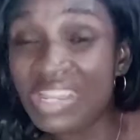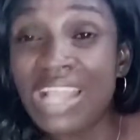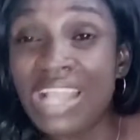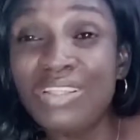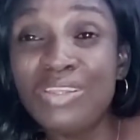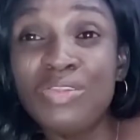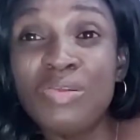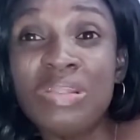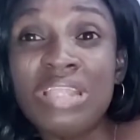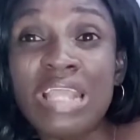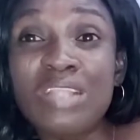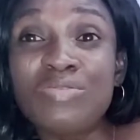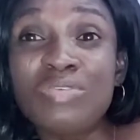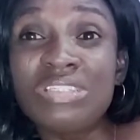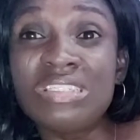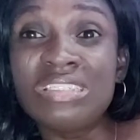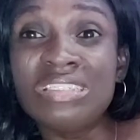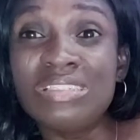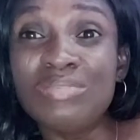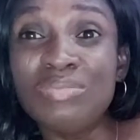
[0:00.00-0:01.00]
I don't know whether it
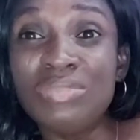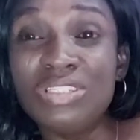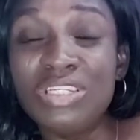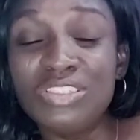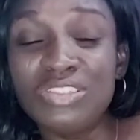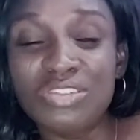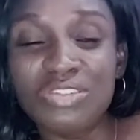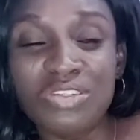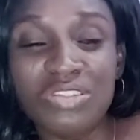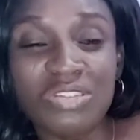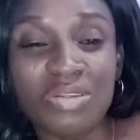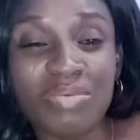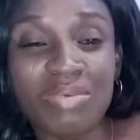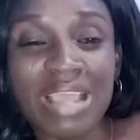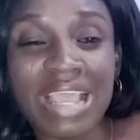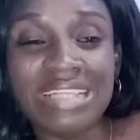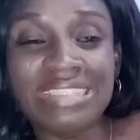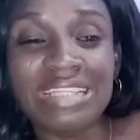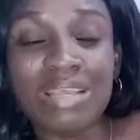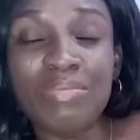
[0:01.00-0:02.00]
was intimidation. You know, some
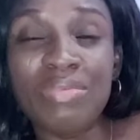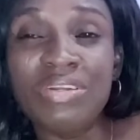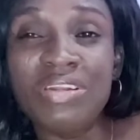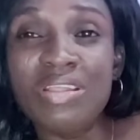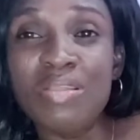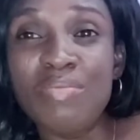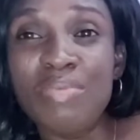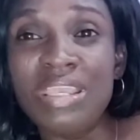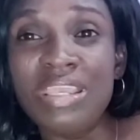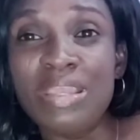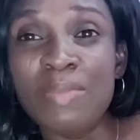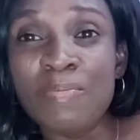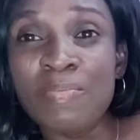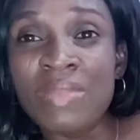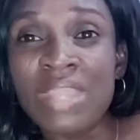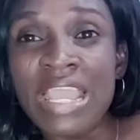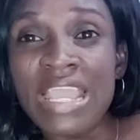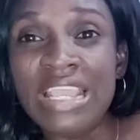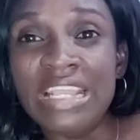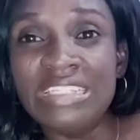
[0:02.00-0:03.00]
guys can be really
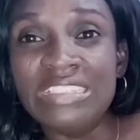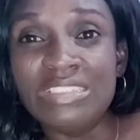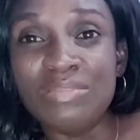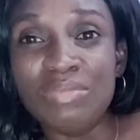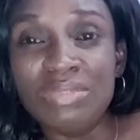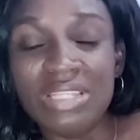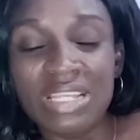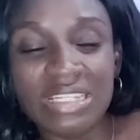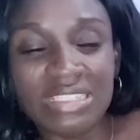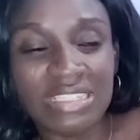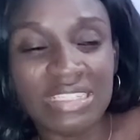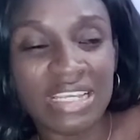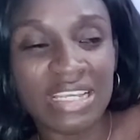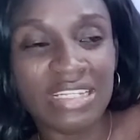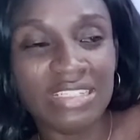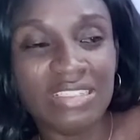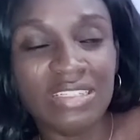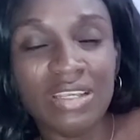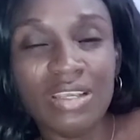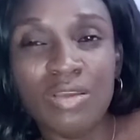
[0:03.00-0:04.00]

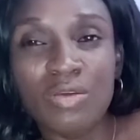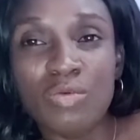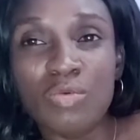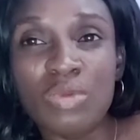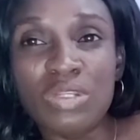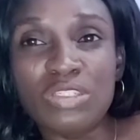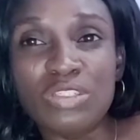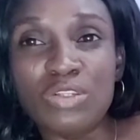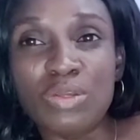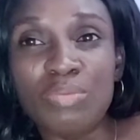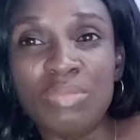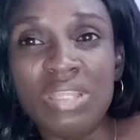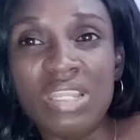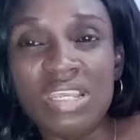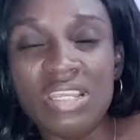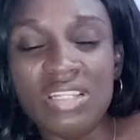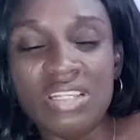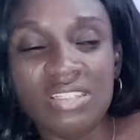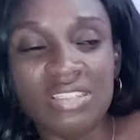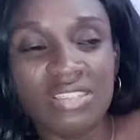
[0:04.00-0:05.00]
intimidated with some
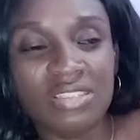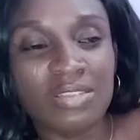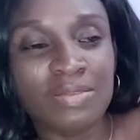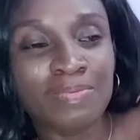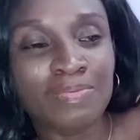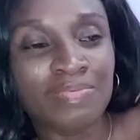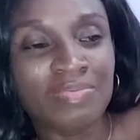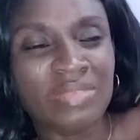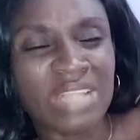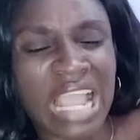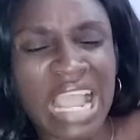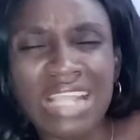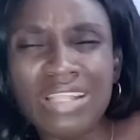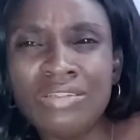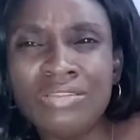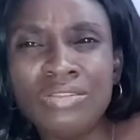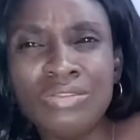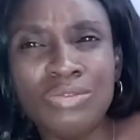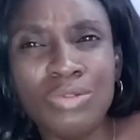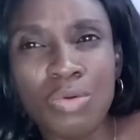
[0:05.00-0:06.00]
ladies. I
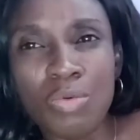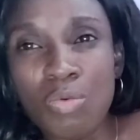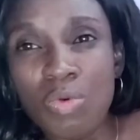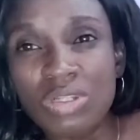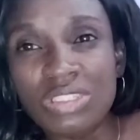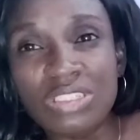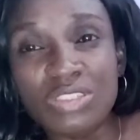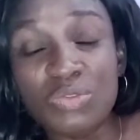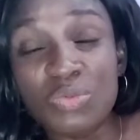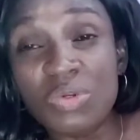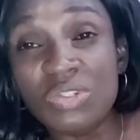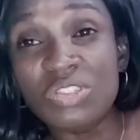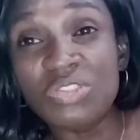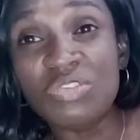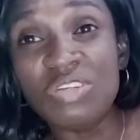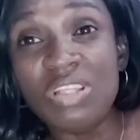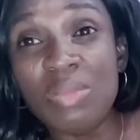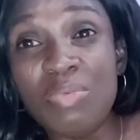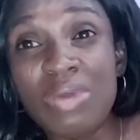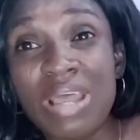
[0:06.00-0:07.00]
don't know what it was
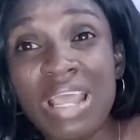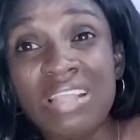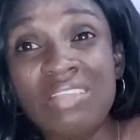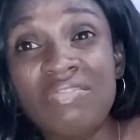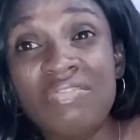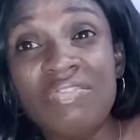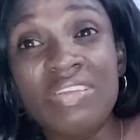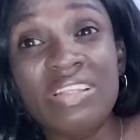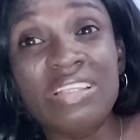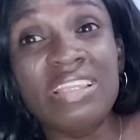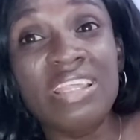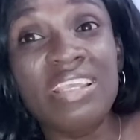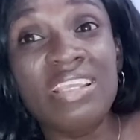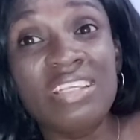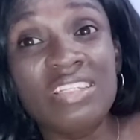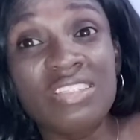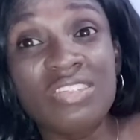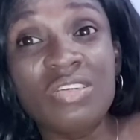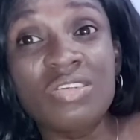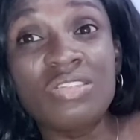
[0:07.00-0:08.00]
really, but I think
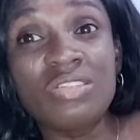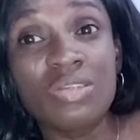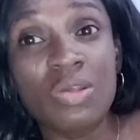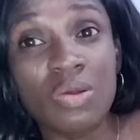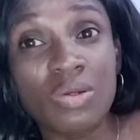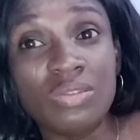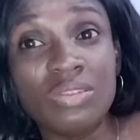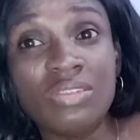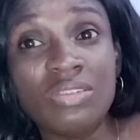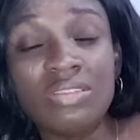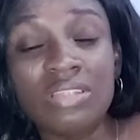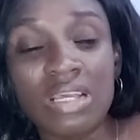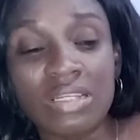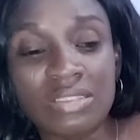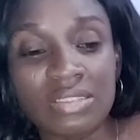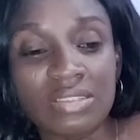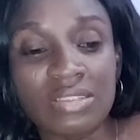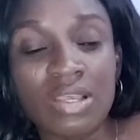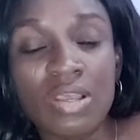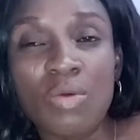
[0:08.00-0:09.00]
it's just God that
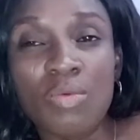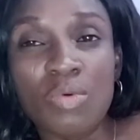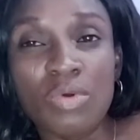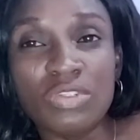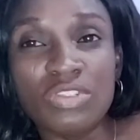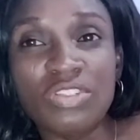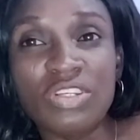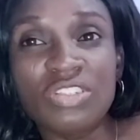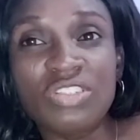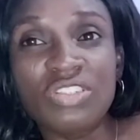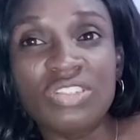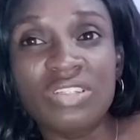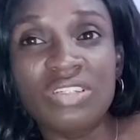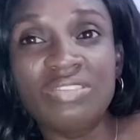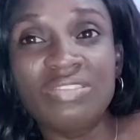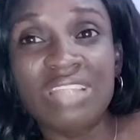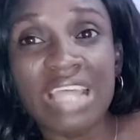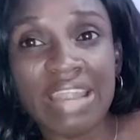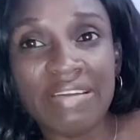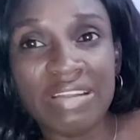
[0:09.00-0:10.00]
was just
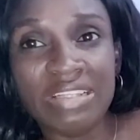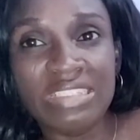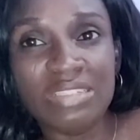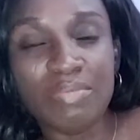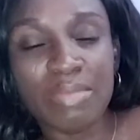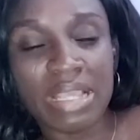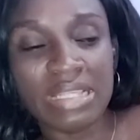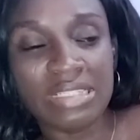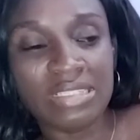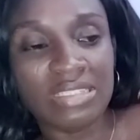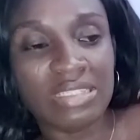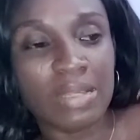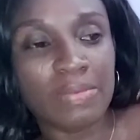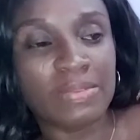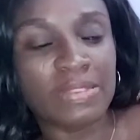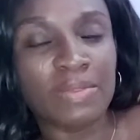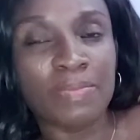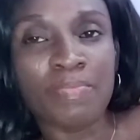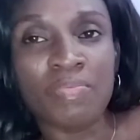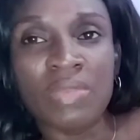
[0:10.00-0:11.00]
directing my
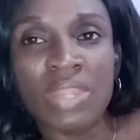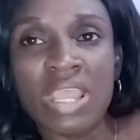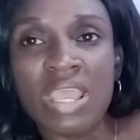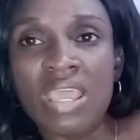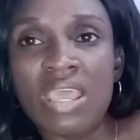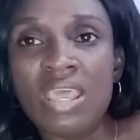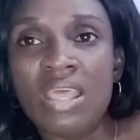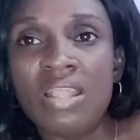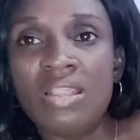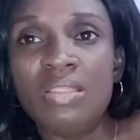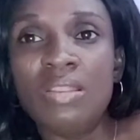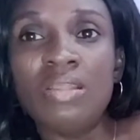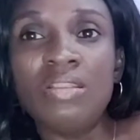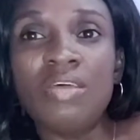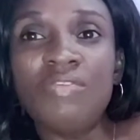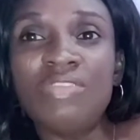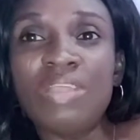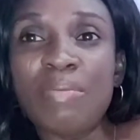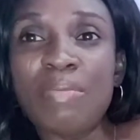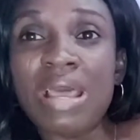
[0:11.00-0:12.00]
steps. Some
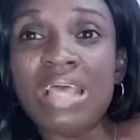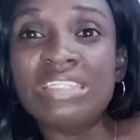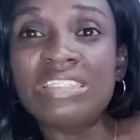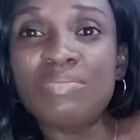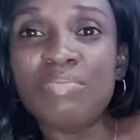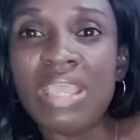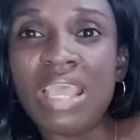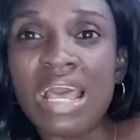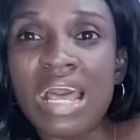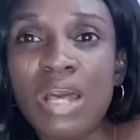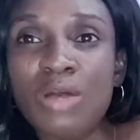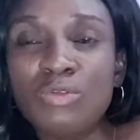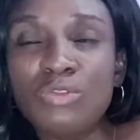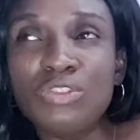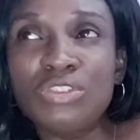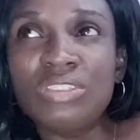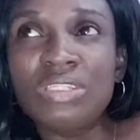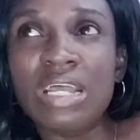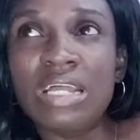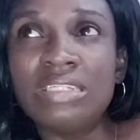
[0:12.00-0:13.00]
of them asked me out,
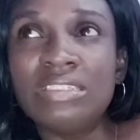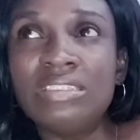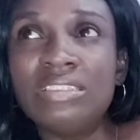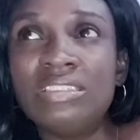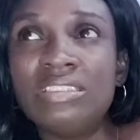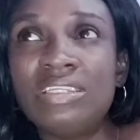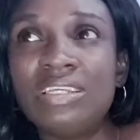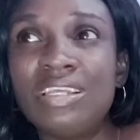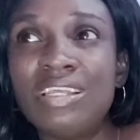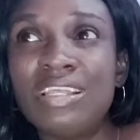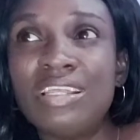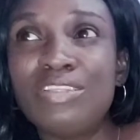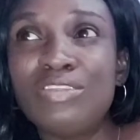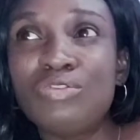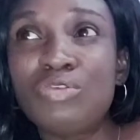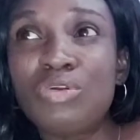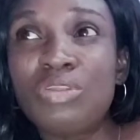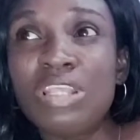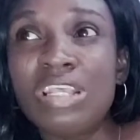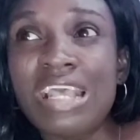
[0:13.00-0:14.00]
and
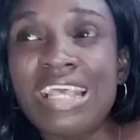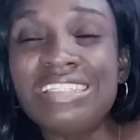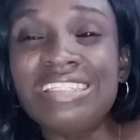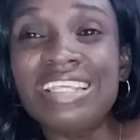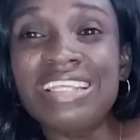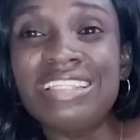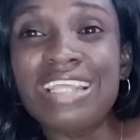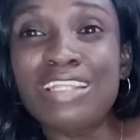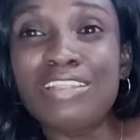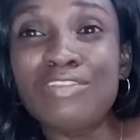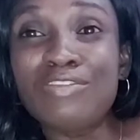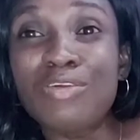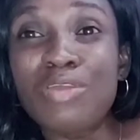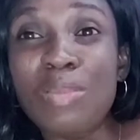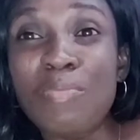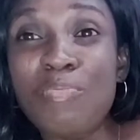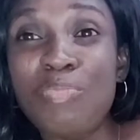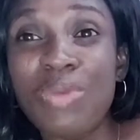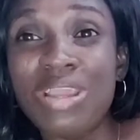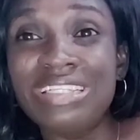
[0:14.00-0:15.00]
to the extent that, to
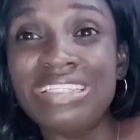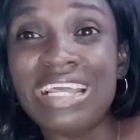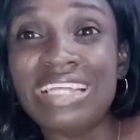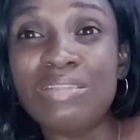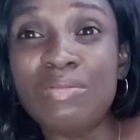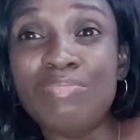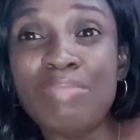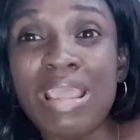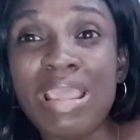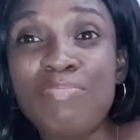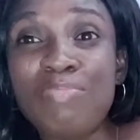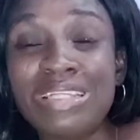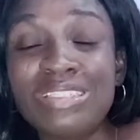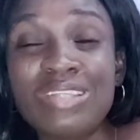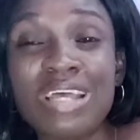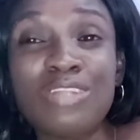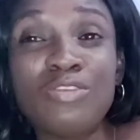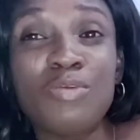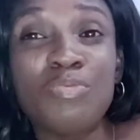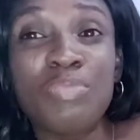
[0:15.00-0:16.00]
the point that my
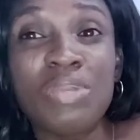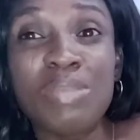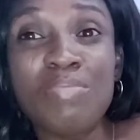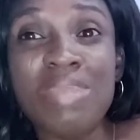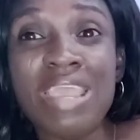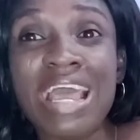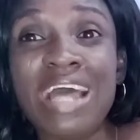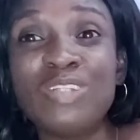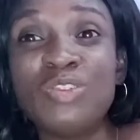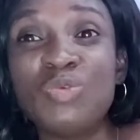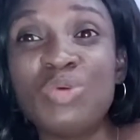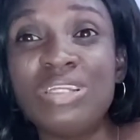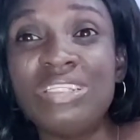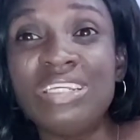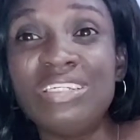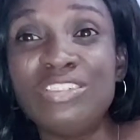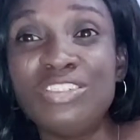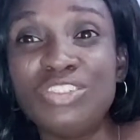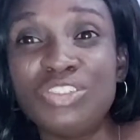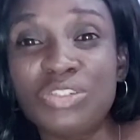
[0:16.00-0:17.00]
pastor had to bring me out one
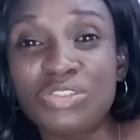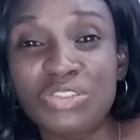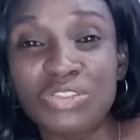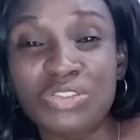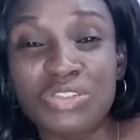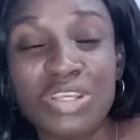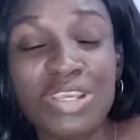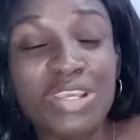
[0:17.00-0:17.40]
day in the church.